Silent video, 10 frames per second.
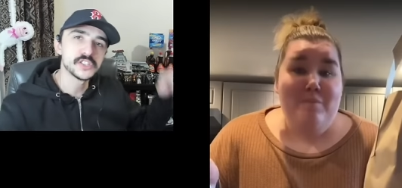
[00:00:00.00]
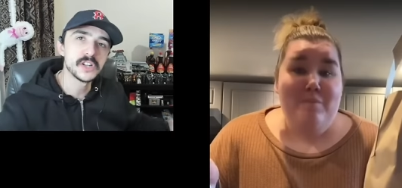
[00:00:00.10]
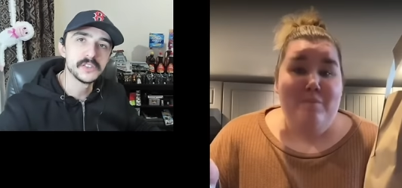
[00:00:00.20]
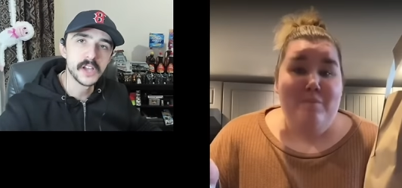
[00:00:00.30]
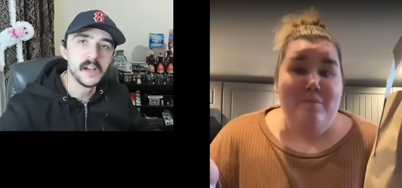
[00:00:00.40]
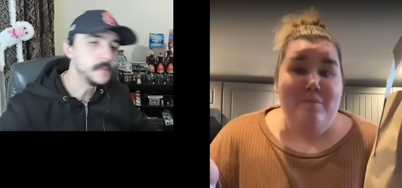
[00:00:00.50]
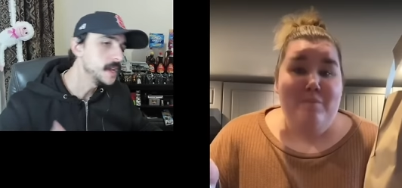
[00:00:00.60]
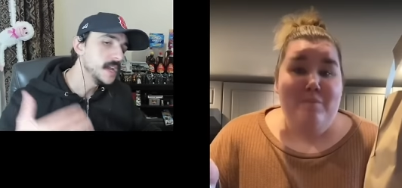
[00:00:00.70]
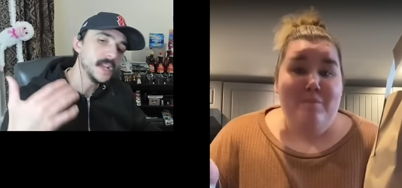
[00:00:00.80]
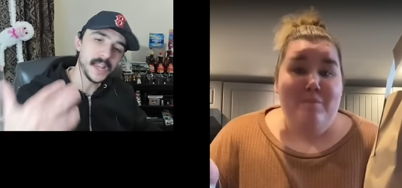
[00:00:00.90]
Speaker 1: it on top.
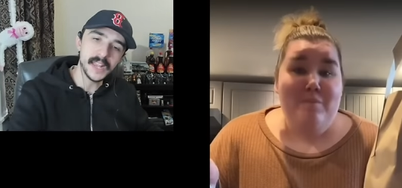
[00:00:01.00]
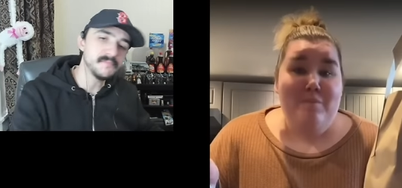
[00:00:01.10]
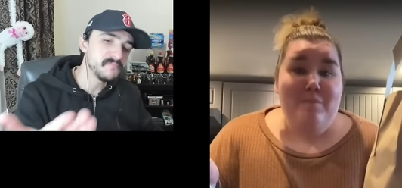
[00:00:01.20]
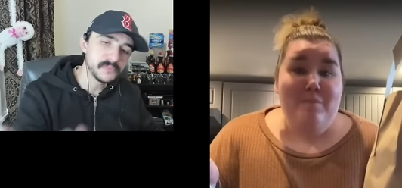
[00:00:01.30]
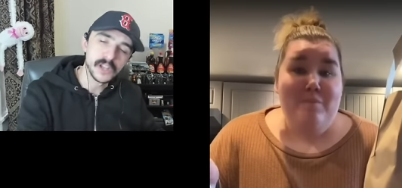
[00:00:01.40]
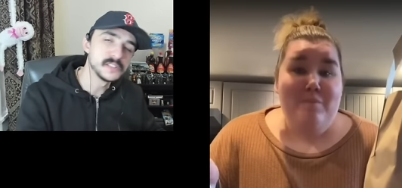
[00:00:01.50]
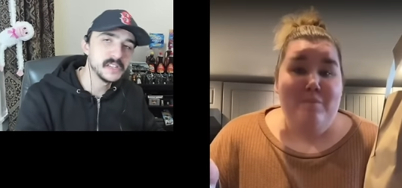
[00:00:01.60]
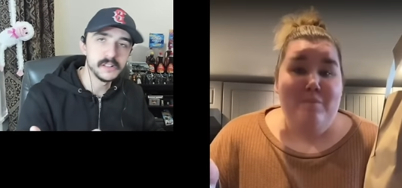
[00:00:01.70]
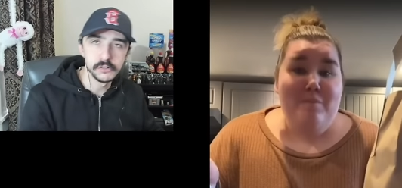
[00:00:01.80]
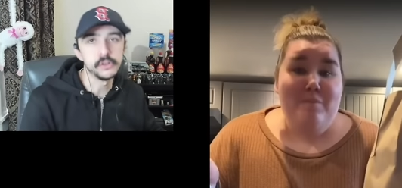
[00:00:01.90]
It
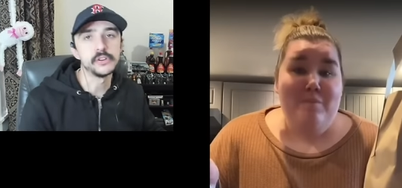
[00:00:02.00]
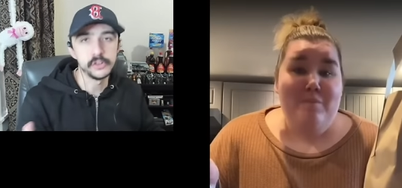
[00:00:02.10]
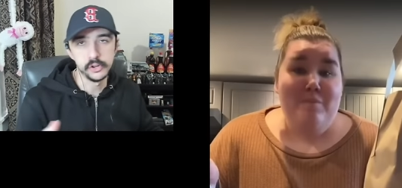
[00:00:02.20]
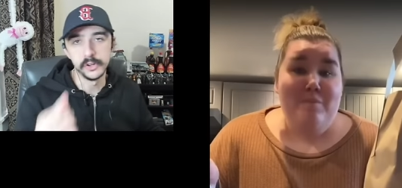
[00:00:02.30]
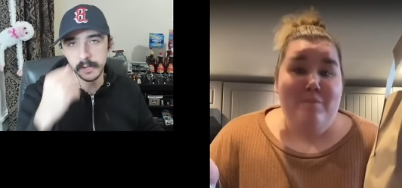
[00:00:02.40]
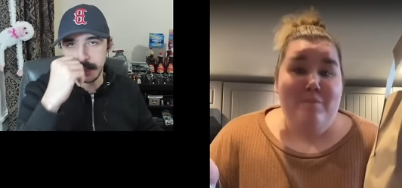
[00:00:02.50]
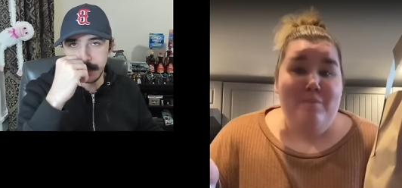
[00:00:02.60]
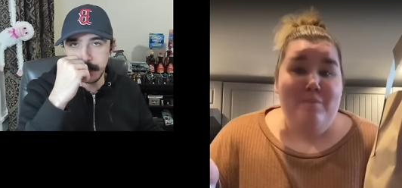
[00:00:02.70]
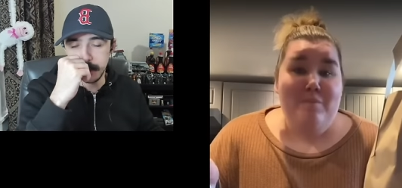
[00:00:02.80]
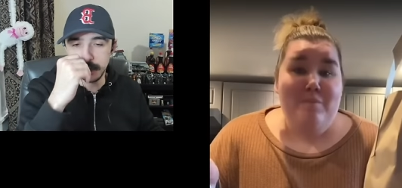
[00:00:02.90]
doesn't look good. You,
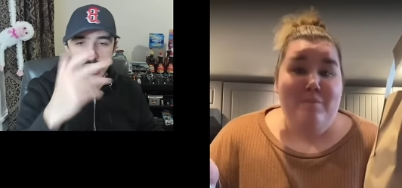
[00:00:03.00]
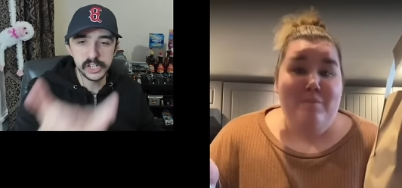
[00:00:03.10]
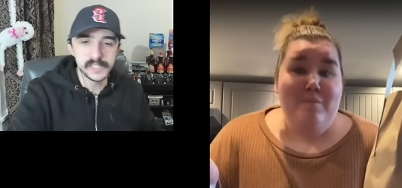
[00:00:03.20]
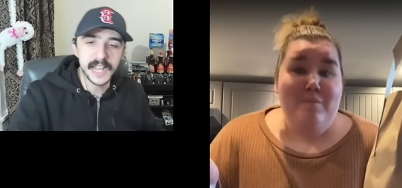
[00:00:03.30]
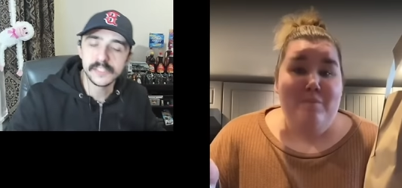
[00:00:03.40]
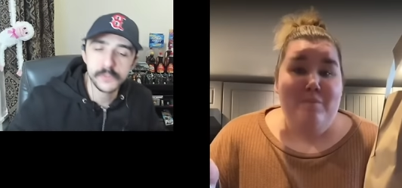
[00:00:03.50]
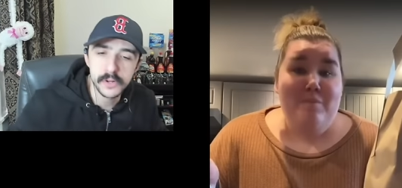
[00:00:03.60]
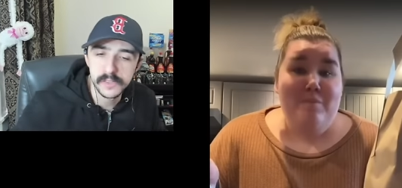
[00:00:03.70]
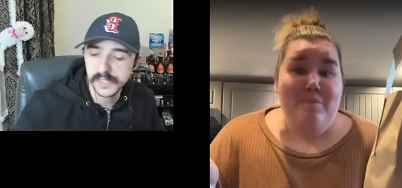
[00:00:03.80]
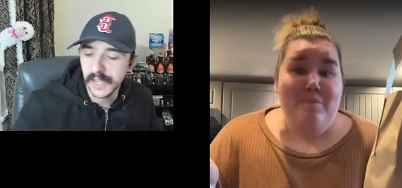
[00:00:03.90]
you should just ask for it on
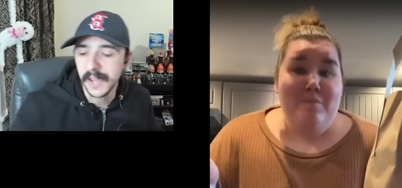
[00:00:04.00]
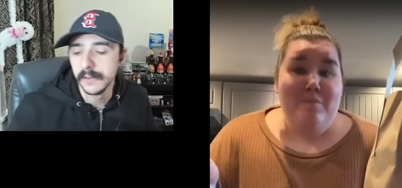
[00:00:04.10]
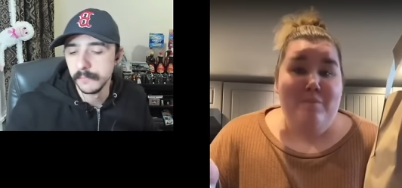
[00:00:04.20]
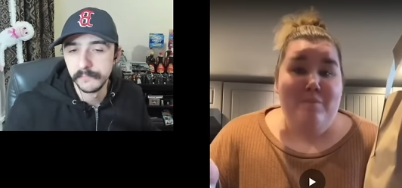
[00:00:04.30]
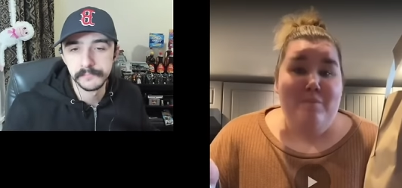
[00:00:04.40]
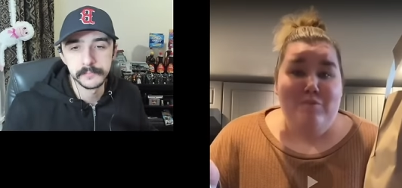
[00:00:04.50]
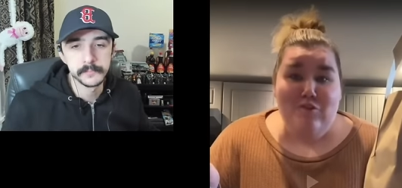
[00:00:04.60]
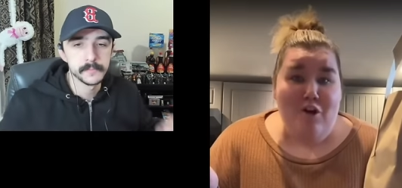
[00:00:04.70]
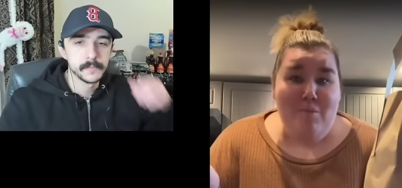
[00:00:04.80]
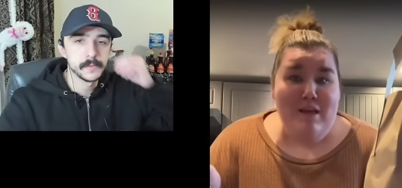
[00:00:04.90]
the side.
Speaker 2: I
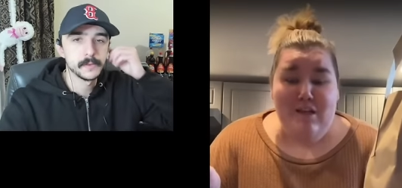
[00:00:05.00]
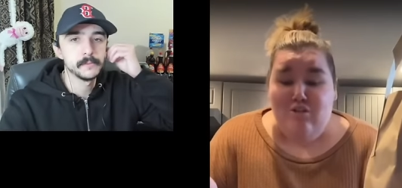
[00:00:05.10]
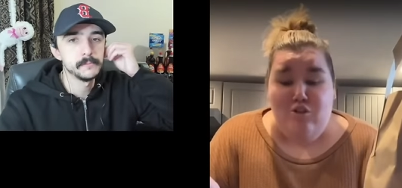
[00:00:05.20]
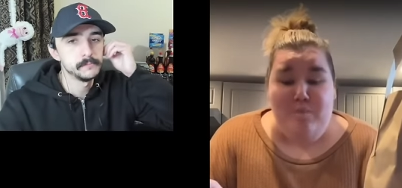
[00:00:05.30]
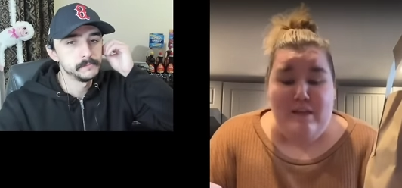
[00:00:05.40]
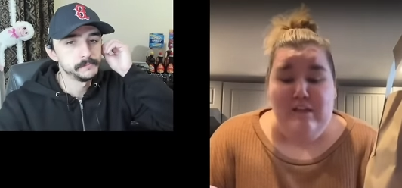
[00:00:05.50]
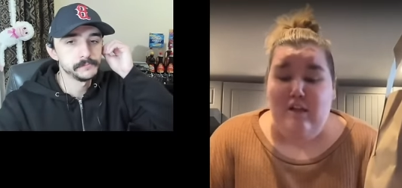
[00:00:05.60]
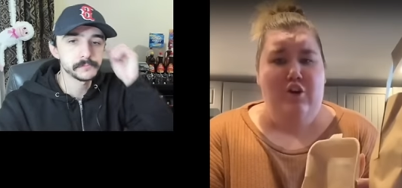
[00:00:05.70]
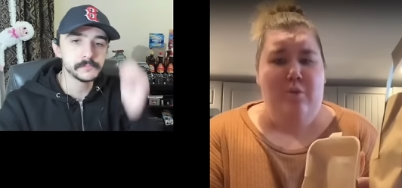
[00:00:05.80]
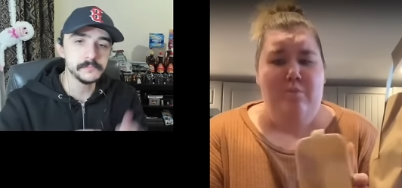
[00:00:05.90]
also got a
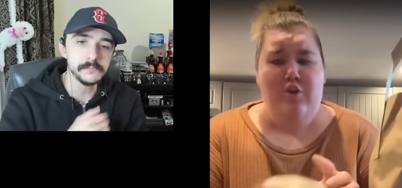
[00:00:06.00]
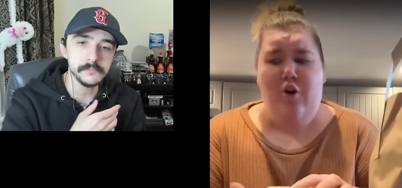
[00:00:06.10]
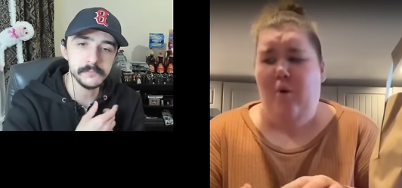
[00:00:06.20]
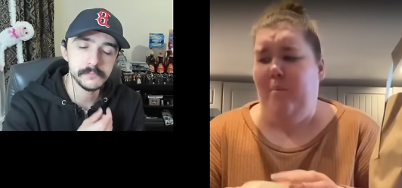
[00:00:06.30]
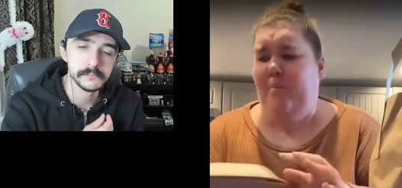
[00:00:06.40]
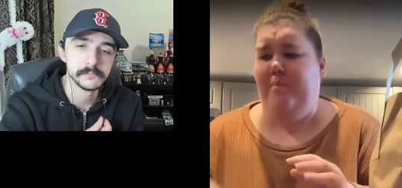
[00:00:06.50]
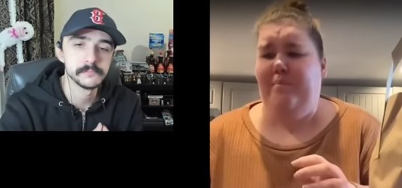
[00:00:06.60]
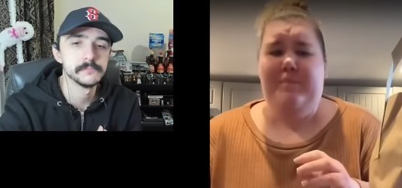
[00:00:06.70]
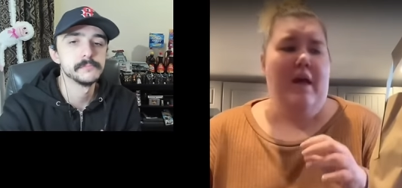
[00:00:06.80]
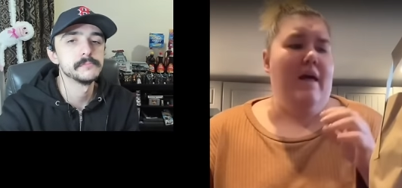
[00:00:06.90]
garlic bread with doner
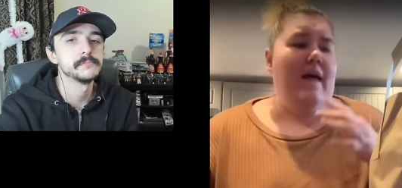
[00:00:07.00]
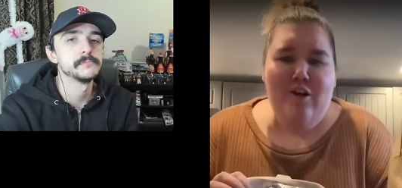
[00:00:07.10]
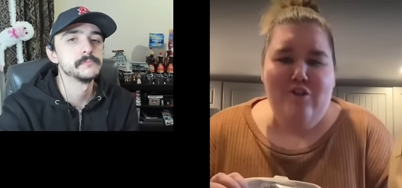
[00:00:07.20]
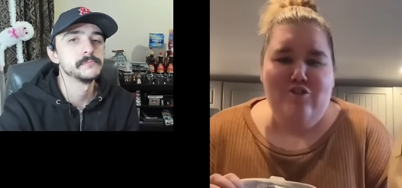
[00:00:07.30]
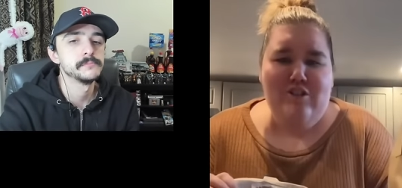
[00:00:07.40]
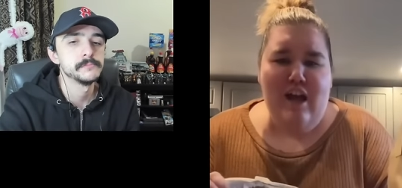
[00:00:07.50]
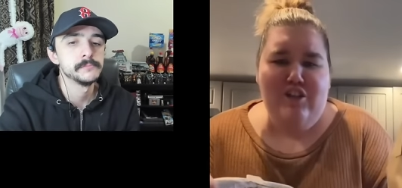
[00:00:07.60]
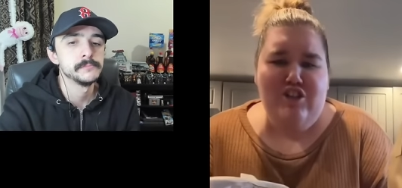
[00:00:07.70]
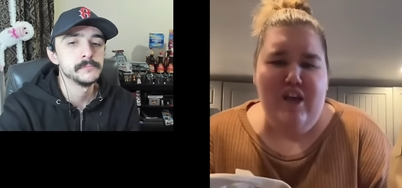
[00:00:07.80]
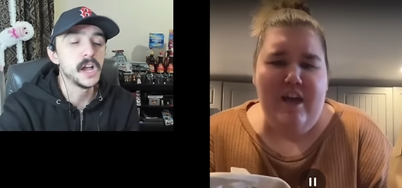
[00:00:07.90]
meat. Basically,
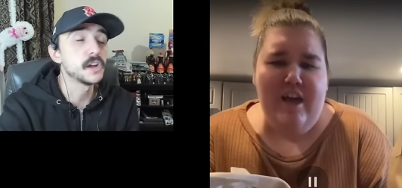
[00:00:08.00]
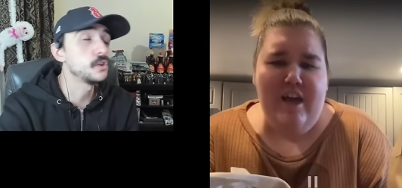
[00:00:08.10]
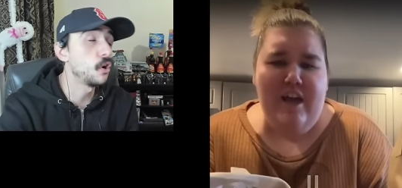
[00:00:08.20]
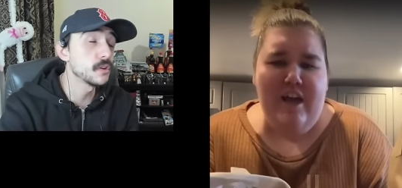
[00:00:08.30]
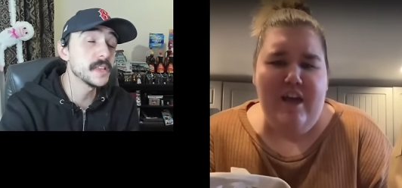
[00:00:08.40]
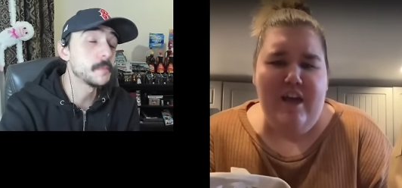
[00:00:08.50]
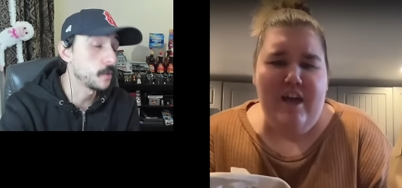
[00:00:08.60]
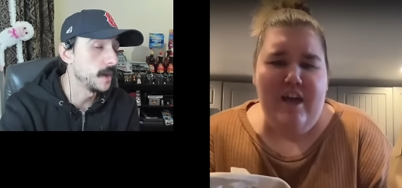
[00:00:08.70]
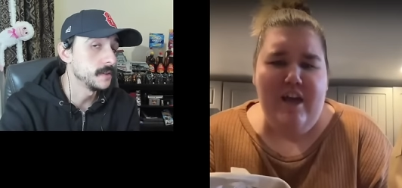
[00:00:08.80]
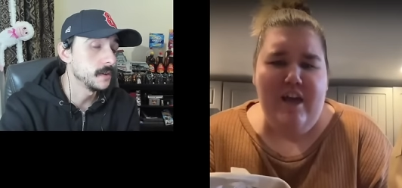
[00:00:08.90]
just doner. A
Speaker 1: garlic
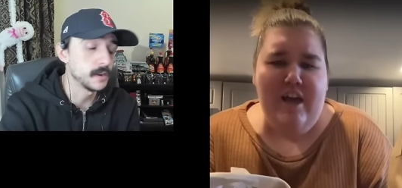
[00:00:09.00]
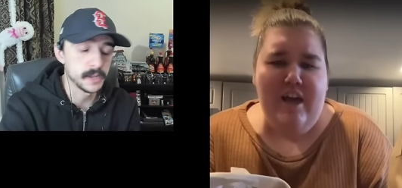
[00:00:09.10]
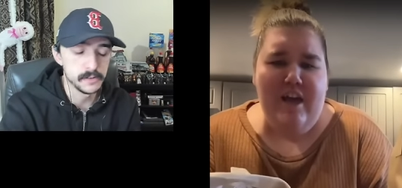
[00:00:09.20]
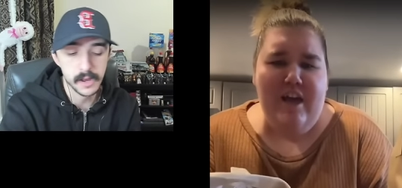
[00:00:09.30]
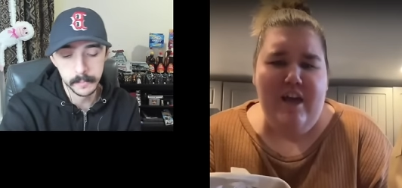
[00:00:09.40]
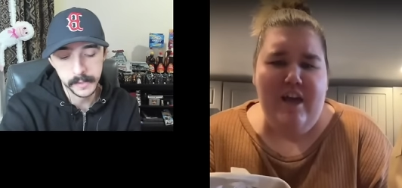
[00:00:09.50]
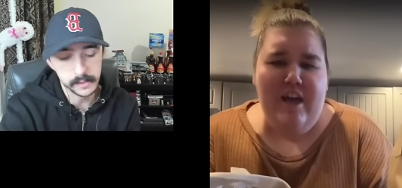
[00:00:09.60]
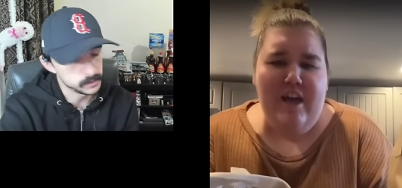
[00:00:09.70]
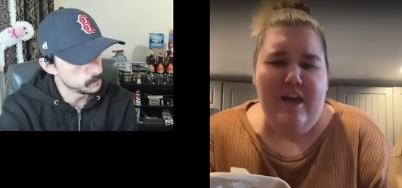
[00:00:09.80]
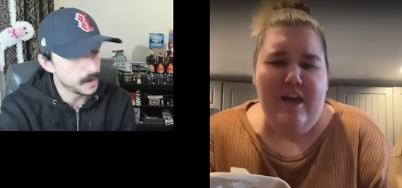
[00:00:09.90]
bread. Okay, not a
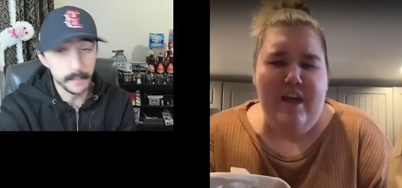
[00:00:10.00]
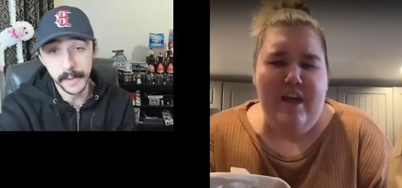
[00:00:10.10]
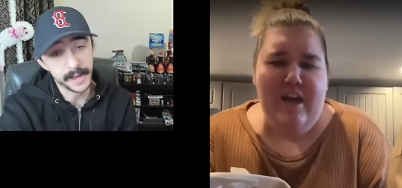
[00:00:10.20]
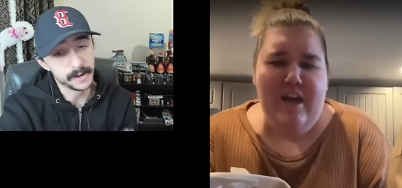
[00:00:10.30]
pizza. My bad.